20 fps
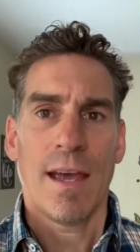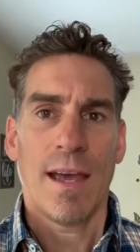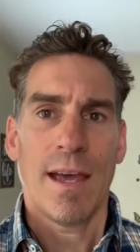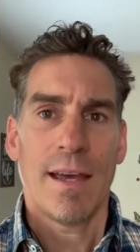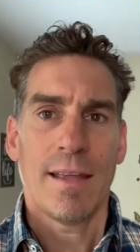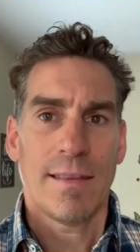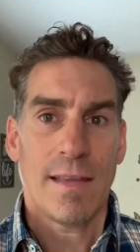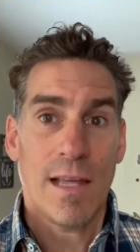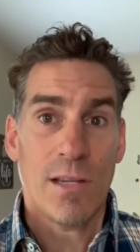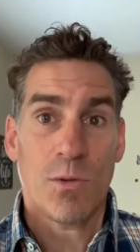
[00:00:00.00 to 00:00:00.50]

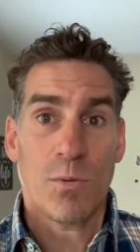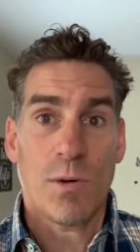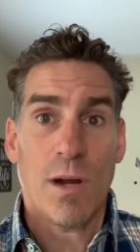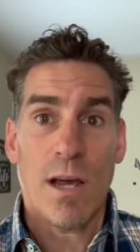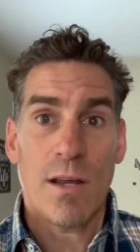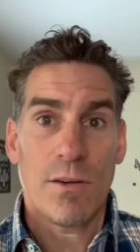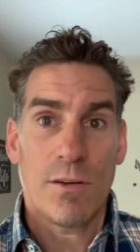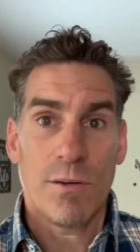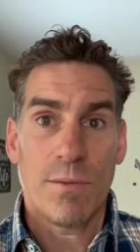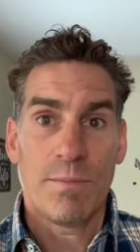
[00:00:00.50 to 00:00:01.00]
And that's what
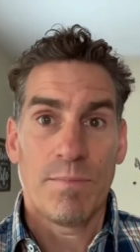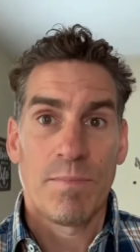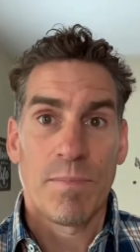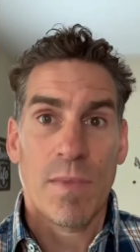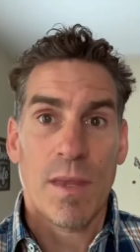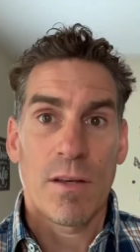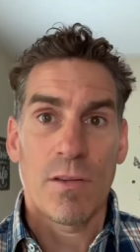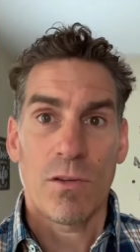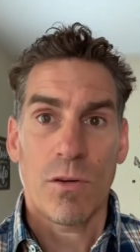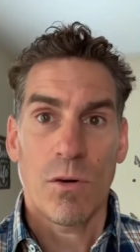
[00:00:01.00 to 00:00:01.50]
I do.
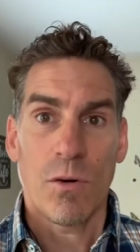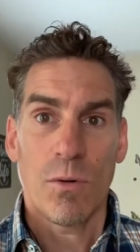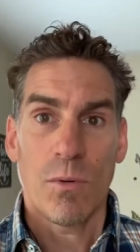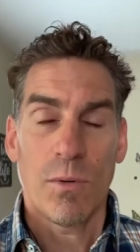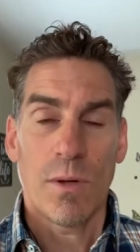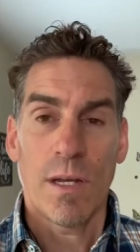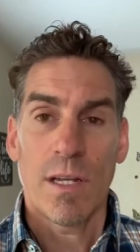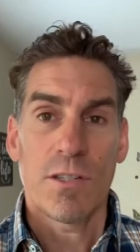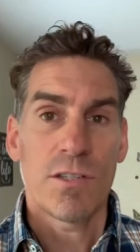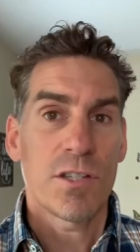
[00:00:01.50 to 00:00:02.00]

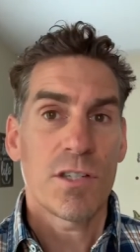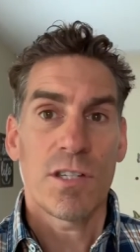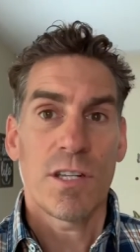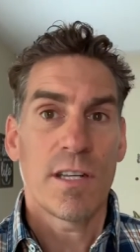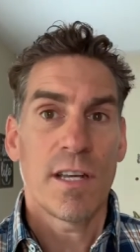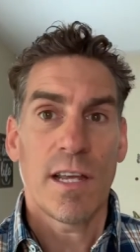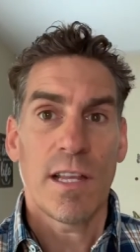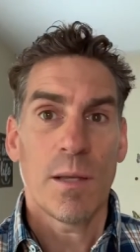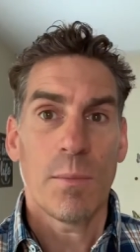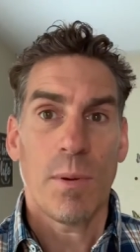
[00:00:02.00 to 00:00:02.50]
So it's just a
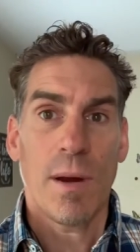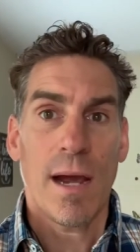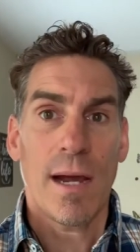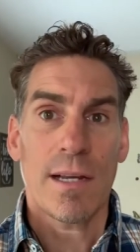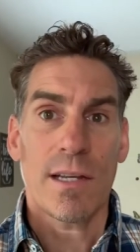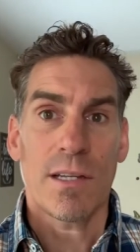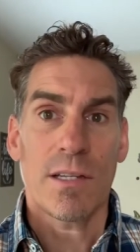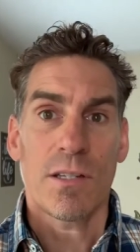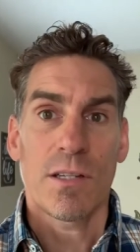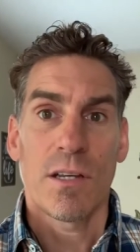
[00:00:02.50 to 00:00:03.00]
daily
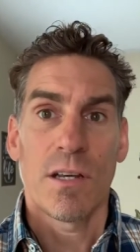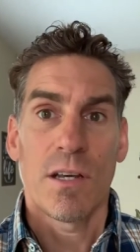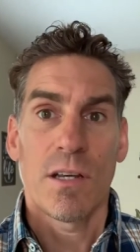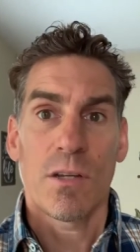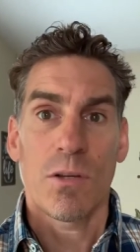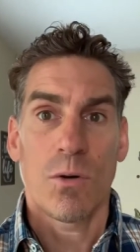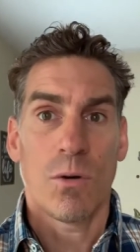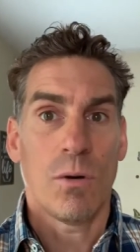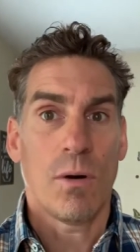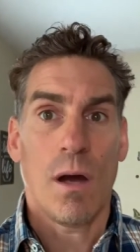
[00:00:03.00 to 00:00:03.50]
practice.
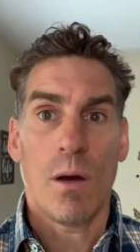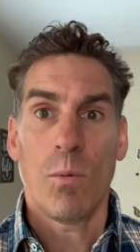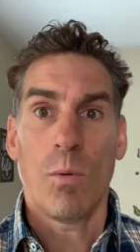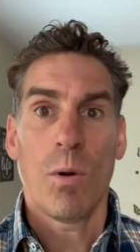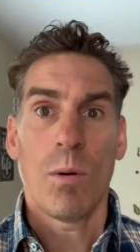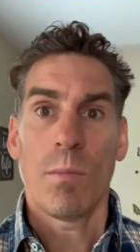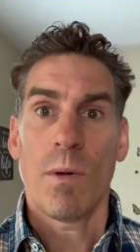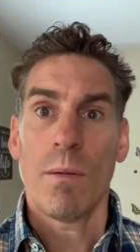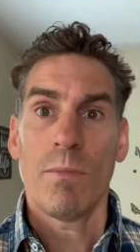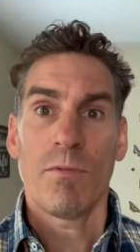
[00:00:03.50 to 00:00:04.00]
So I
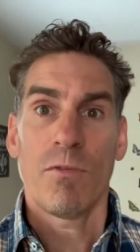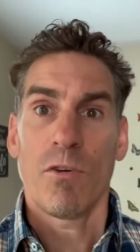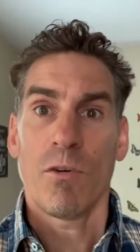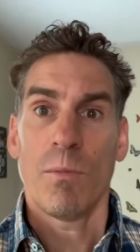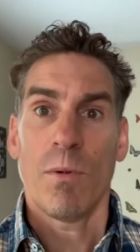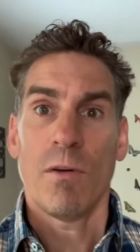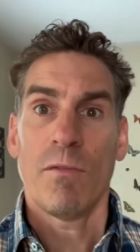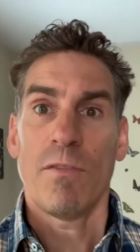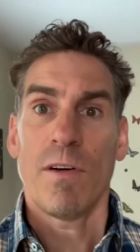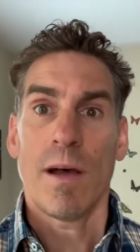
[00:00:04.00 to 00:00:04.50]
warm up for
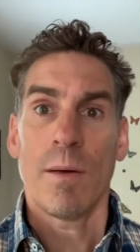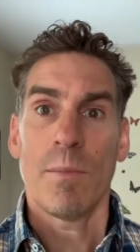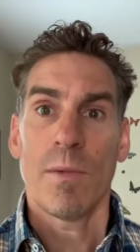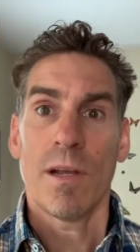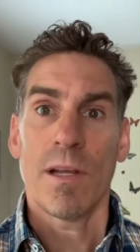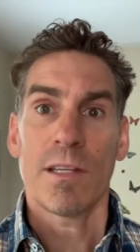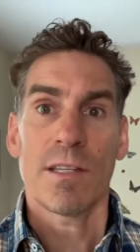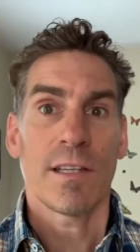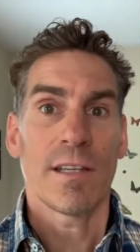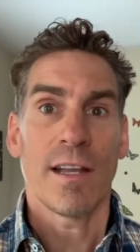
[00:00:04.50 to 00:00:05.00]
about five
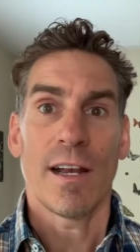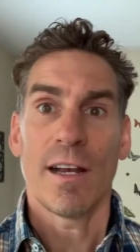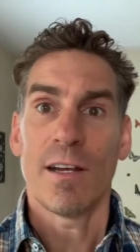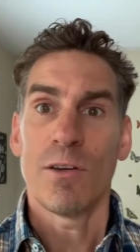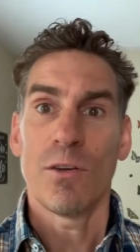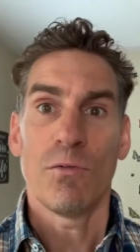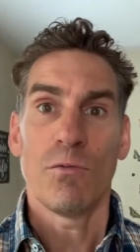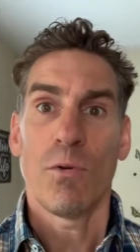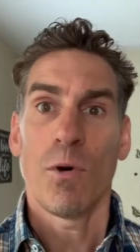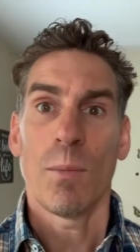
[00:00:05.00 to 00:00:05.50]
minutes and then I
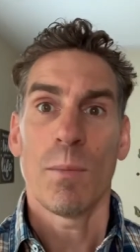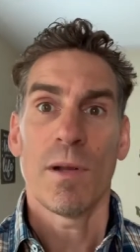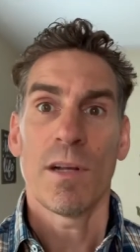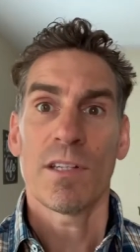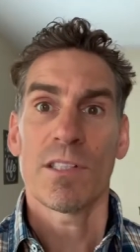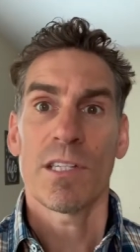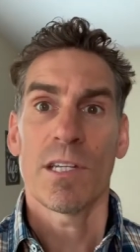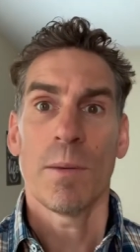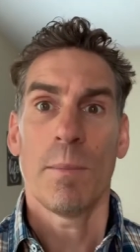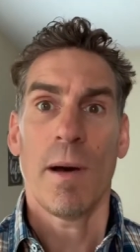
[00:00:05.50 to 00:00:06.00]
do four
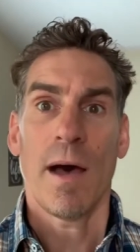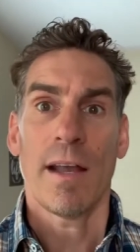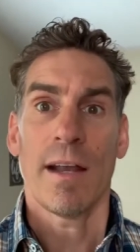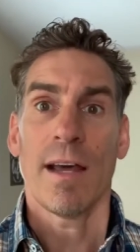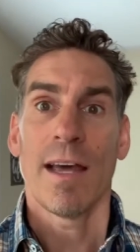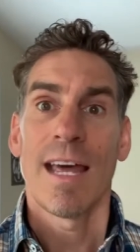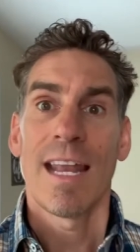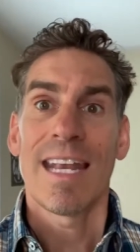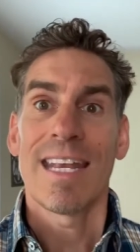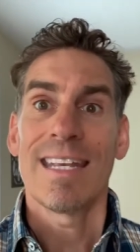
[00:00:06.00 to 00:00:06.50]
minutes to
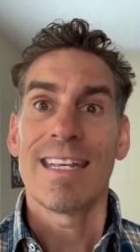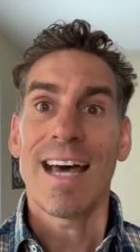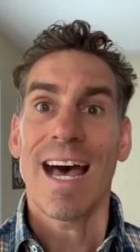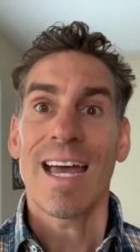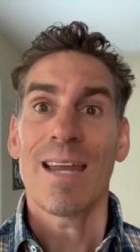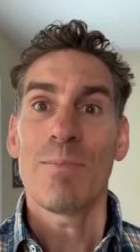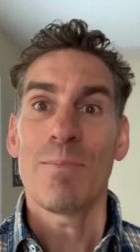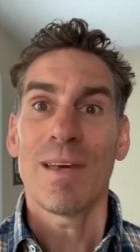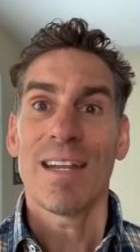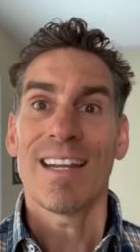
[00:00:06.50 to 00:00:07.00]
about
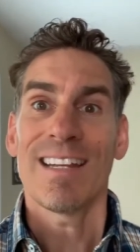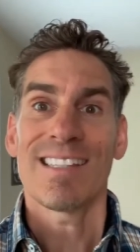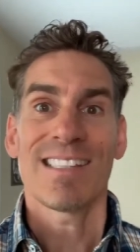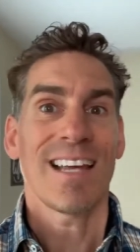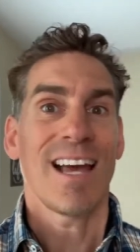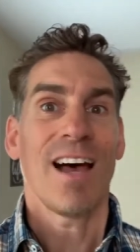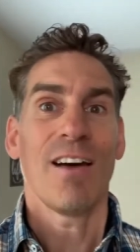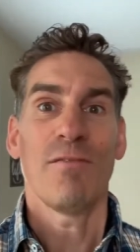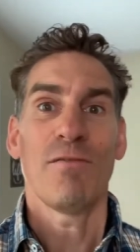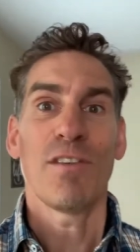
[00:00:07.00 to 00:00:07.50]
nine minutes.
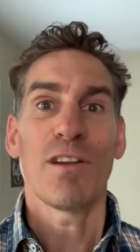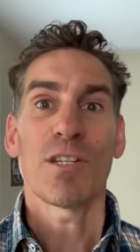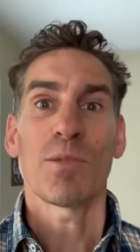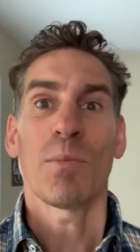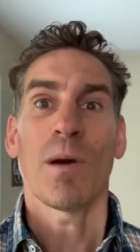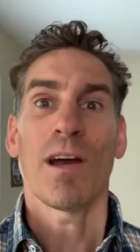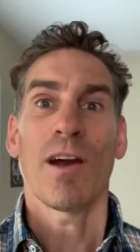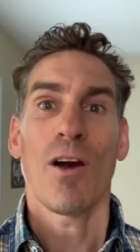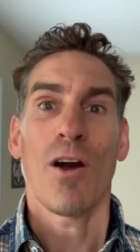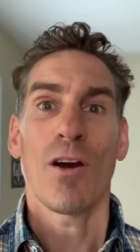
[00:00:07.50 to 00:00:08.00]
I finish
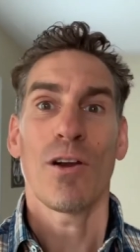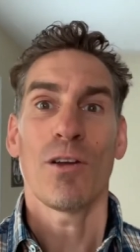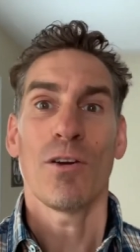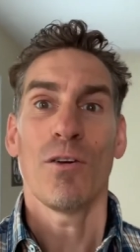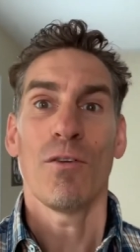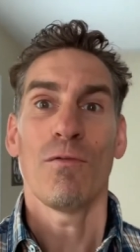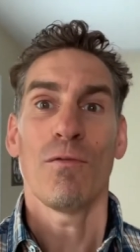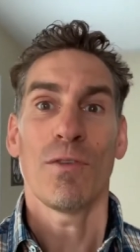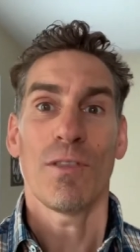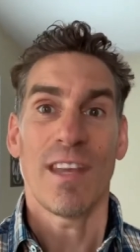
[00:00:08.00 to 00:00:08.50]
my
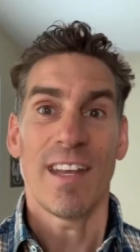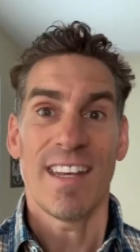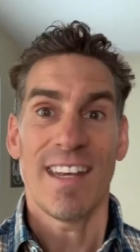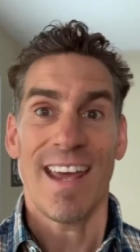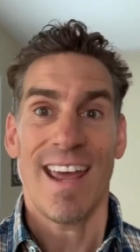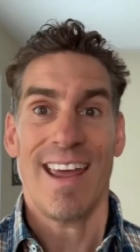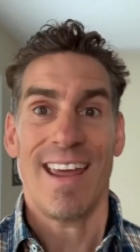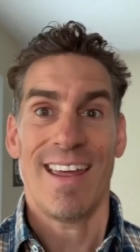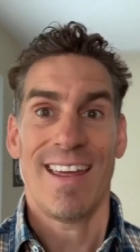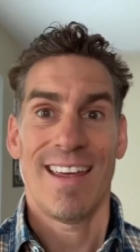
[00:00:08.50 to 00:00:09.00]
cardio for the
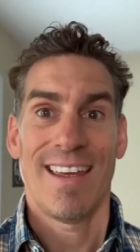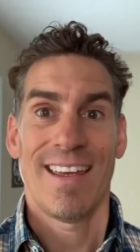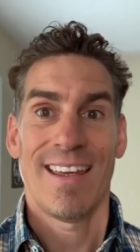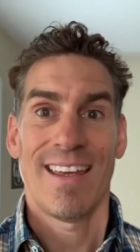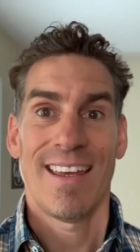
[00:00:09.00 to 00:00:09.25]
day.